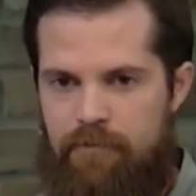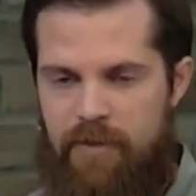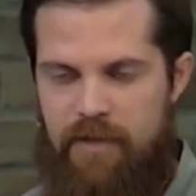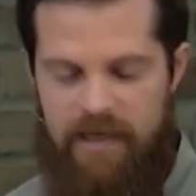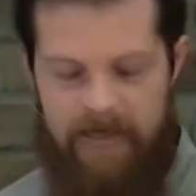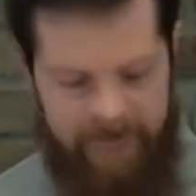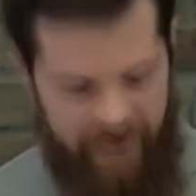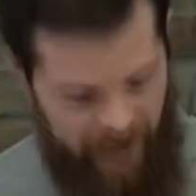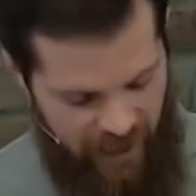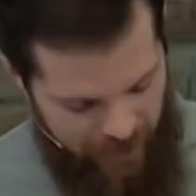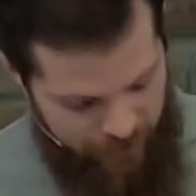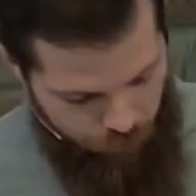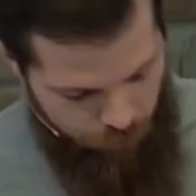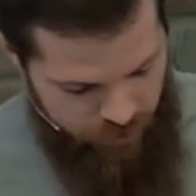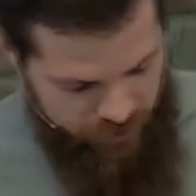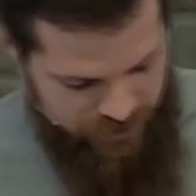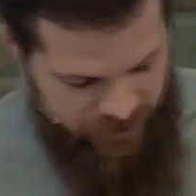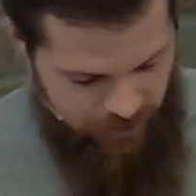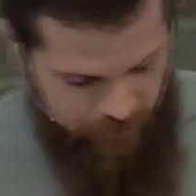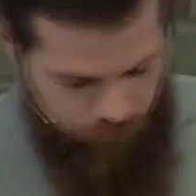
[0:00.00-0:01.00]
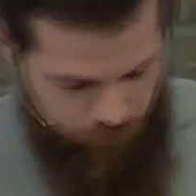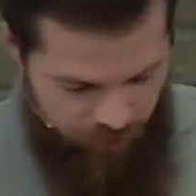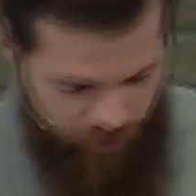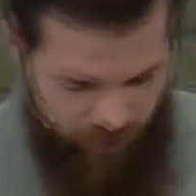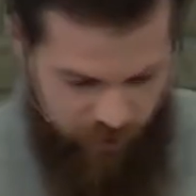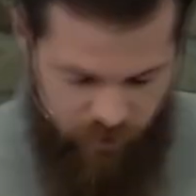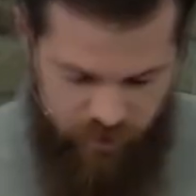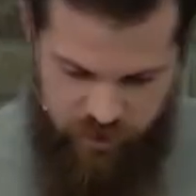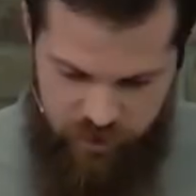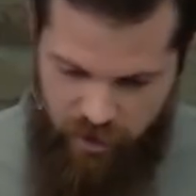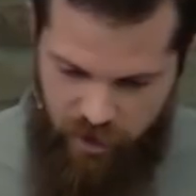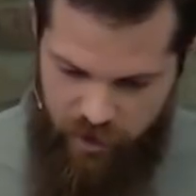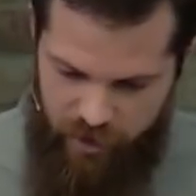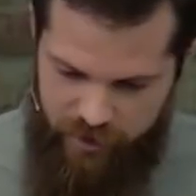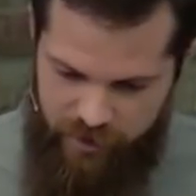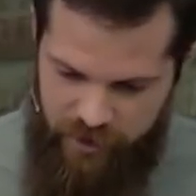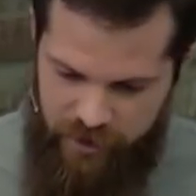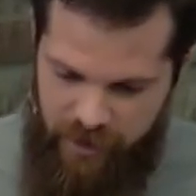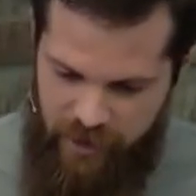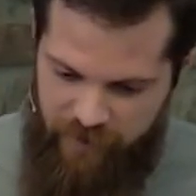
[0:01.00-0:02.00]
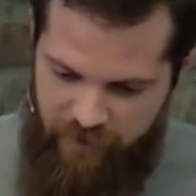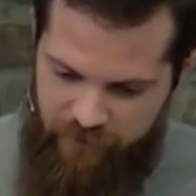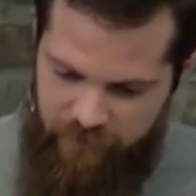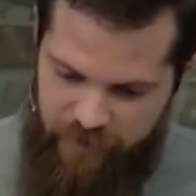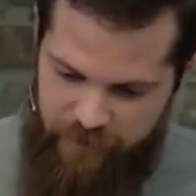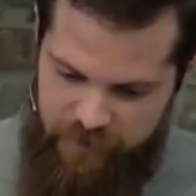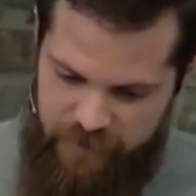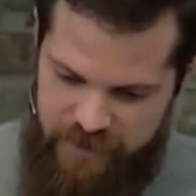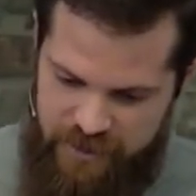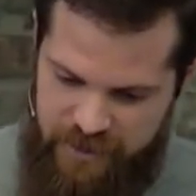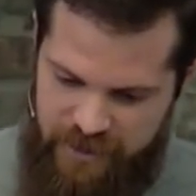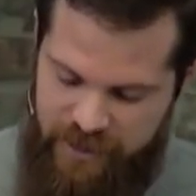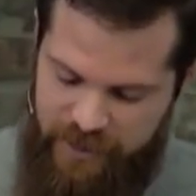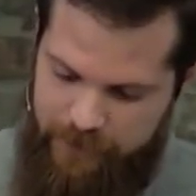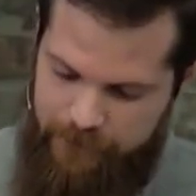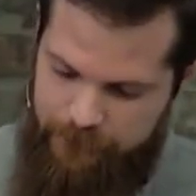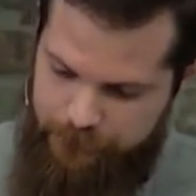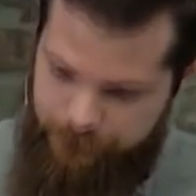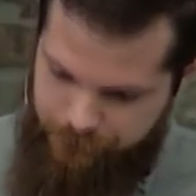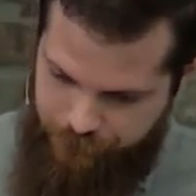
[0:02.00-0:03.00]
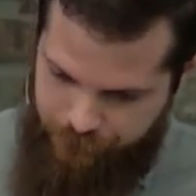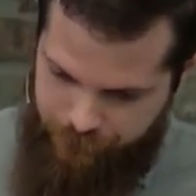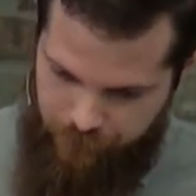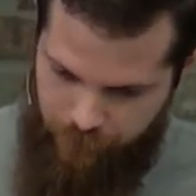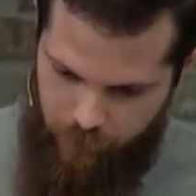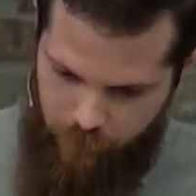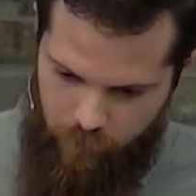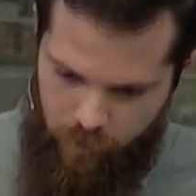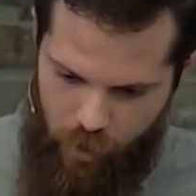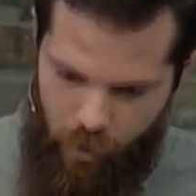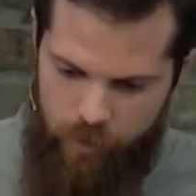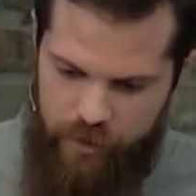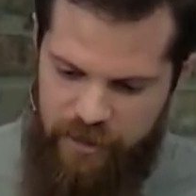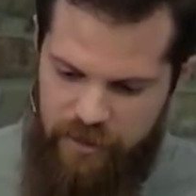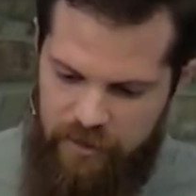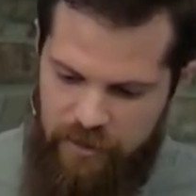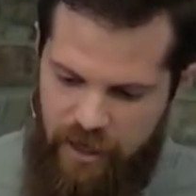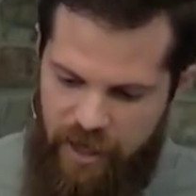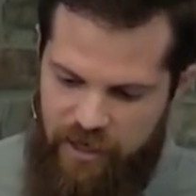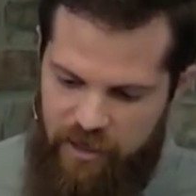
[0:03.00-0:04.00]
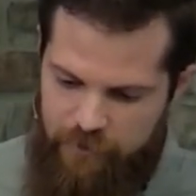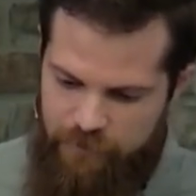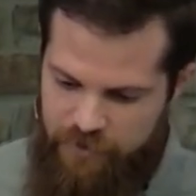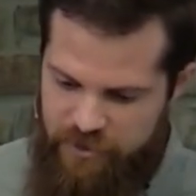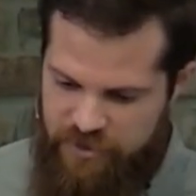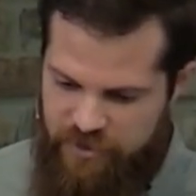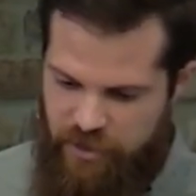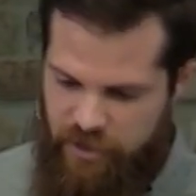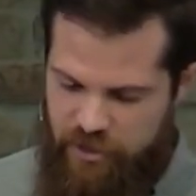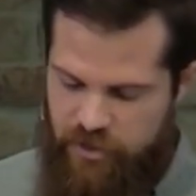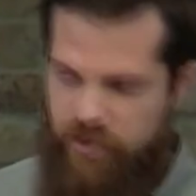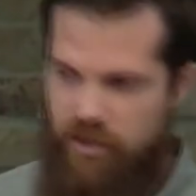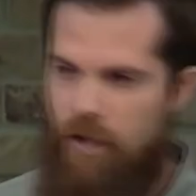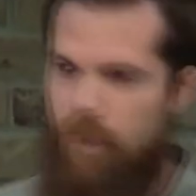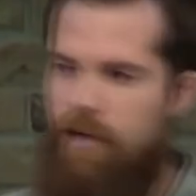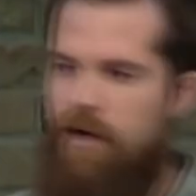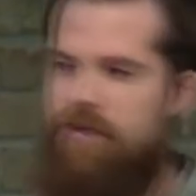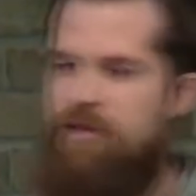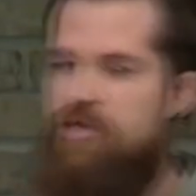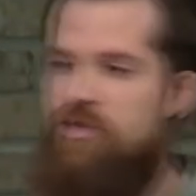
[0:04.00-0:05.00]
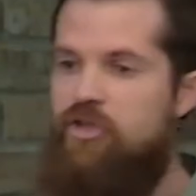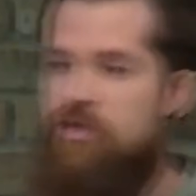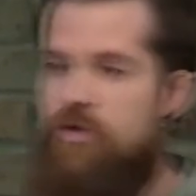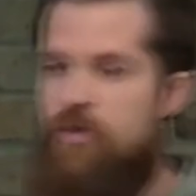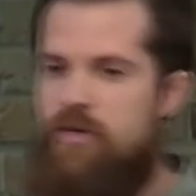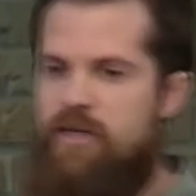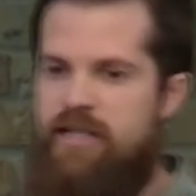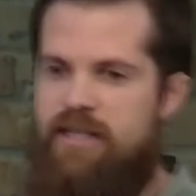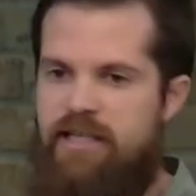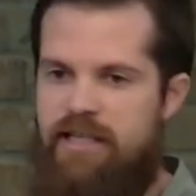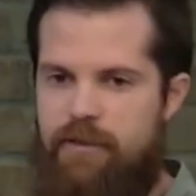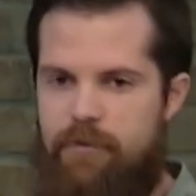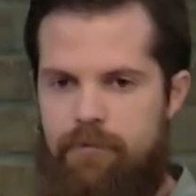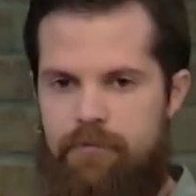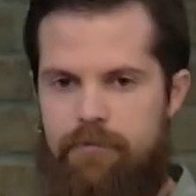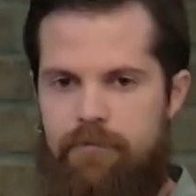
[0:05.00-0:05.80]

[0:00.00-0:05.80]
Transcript: In his high priestly prayer, John 15, we get a lot of discussion about unity.